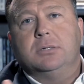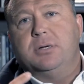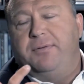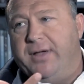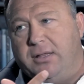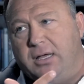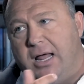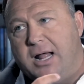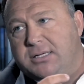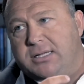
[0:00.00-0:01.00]
to defend the
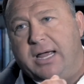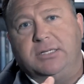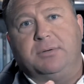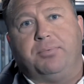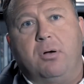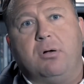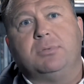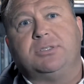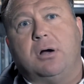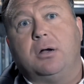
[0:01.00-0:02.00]
United States, a program
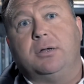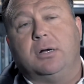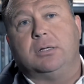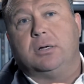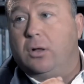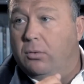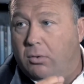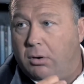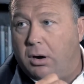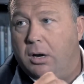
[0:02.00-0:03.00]
was started during the Cold
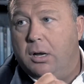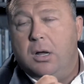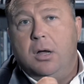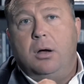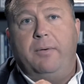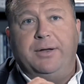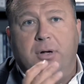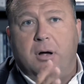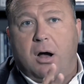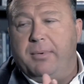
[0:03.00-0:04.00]
War where they
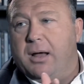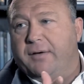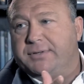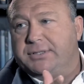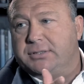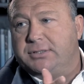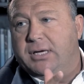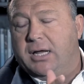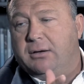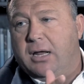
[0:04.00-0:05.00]
took Army officers
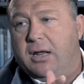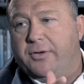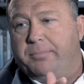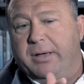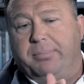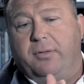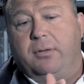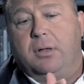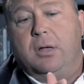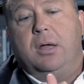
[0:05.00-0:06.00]
and other
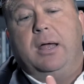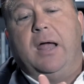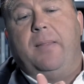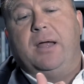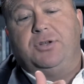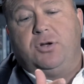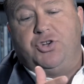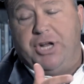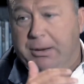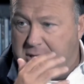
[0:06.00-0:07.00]
people and they
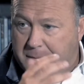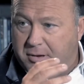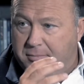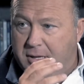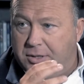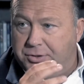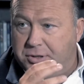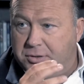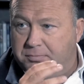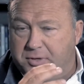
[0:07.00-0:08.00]
sheep dip them
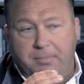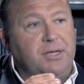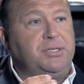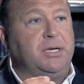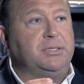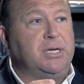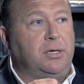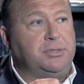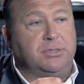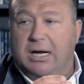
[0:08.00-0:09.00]
into domestic
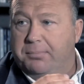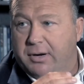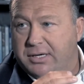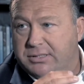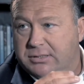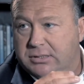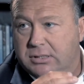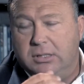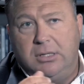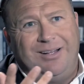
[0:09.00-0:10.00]
intelligence operations.
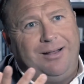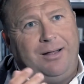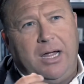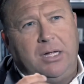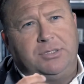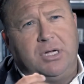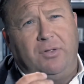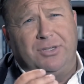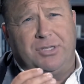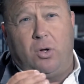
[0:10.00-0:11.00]
And so
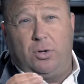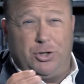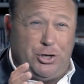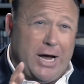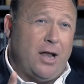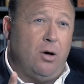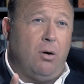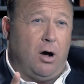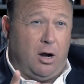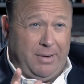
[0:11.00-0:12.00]
there's a whole shadow
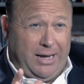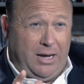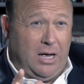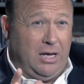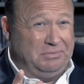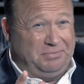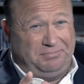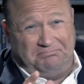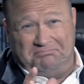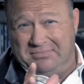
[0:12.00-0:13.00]
army of
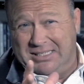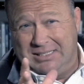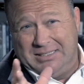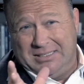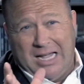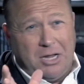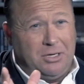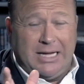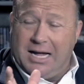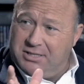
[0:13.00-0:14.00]

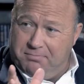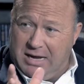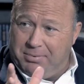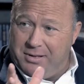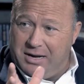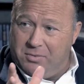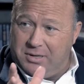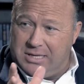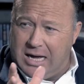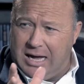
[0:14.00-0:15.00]
100,000 people at any
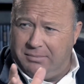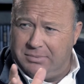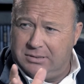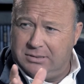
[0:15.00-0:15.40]
one time.